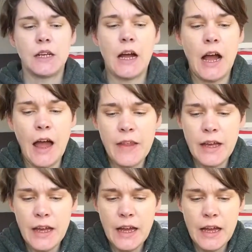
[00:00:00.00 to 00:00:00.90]
And
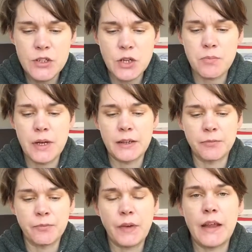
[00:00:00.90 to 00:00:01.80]
then jump
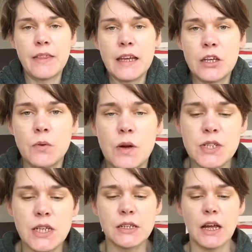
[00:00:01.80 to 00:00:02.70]
in. And thank you, well
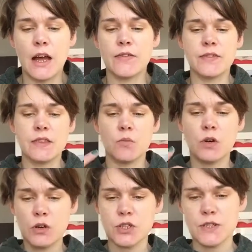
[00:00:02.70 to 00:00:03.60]
done.
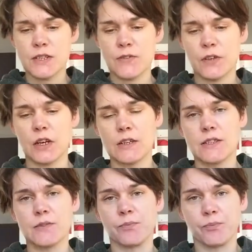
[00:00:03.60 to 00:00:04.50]
We're not doing
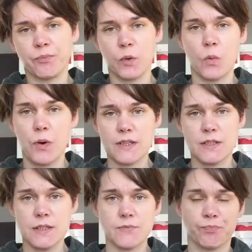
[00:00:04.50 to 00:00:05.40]
certificates or
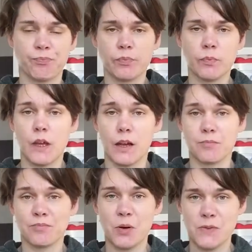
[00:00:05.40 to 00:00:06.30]
presents.
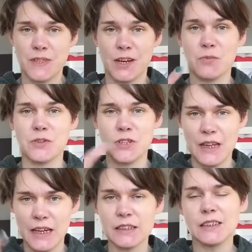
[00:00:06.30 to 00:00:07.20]
Poolside, we'll do
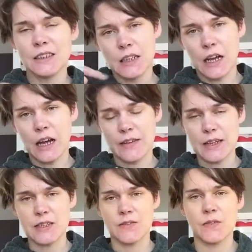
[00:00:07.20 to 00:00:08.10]
that at the
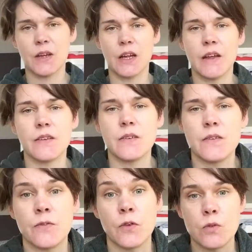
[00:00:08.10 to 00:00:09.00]
end of
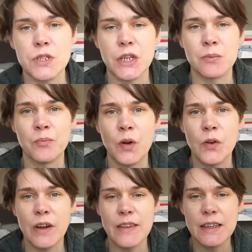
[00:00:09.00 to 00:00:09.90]
the full term. All
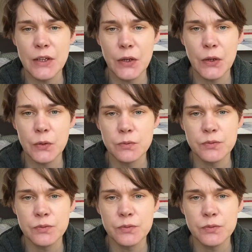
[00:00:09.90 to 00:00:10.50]
right, thank you.